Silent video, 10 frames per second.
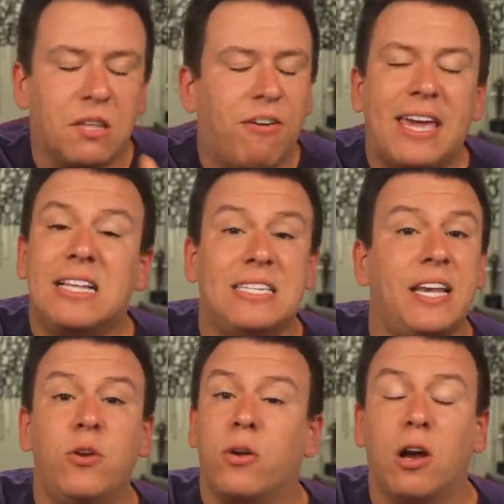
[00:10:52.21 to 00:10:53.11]
The fight
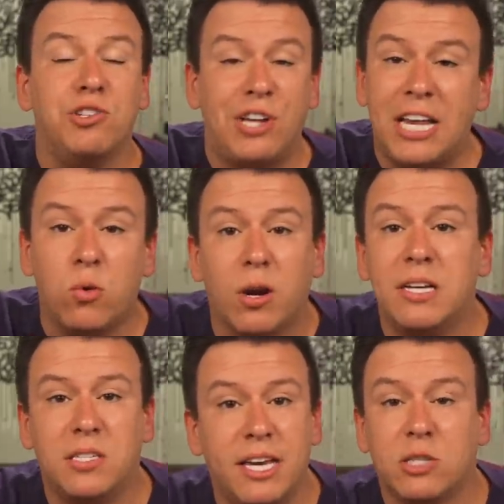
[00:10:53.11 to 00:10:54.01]
continued on
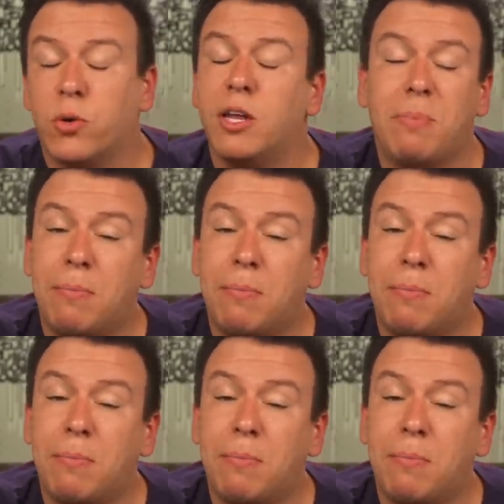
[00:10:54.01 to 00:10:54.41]
January 6th, where you had